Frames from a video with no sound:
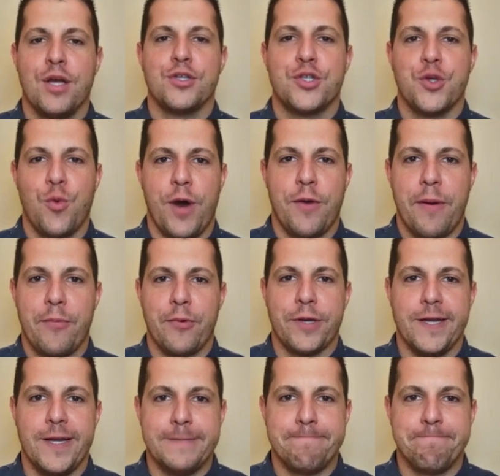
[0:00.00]
So why do I
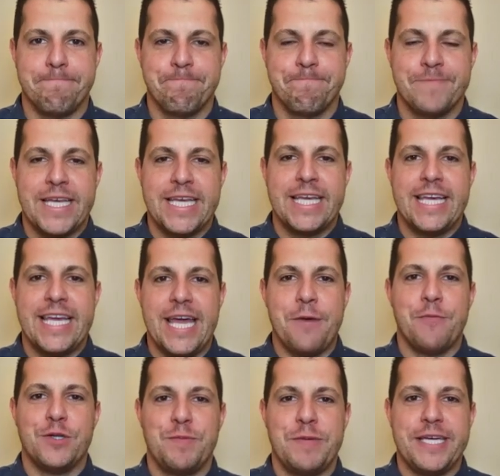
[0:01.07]
bring it up?
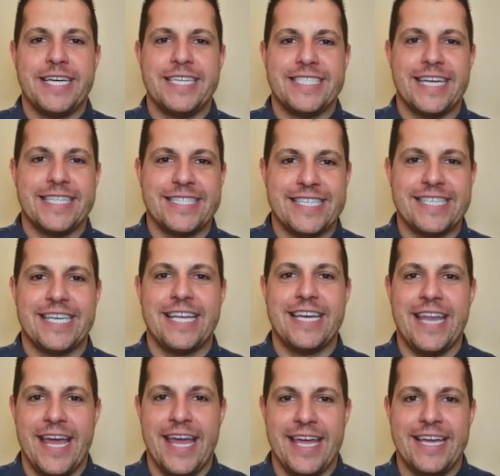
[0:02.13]
It was because on
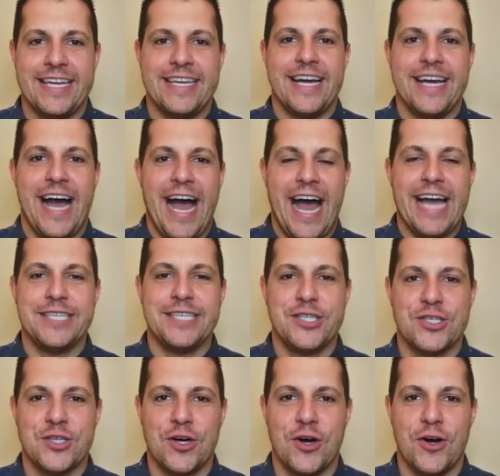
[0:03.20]
Sunday, I
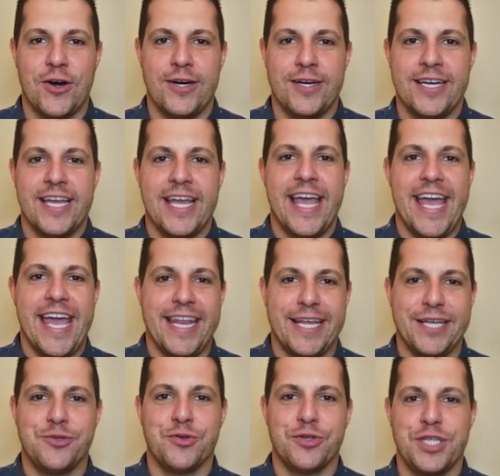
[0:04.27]
saw an
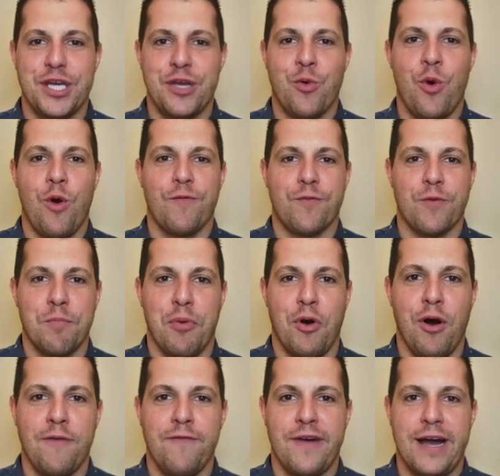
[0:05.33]
interesting quote from
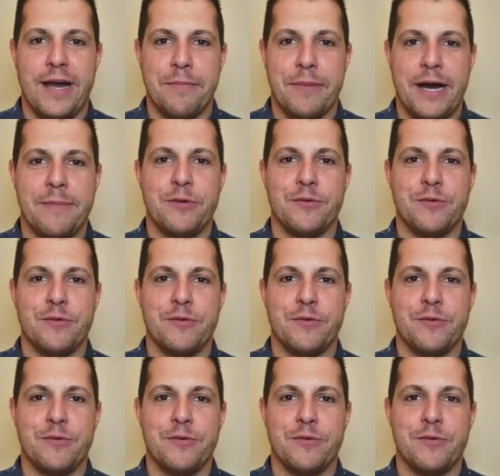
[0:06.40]
Paul Feinbaum.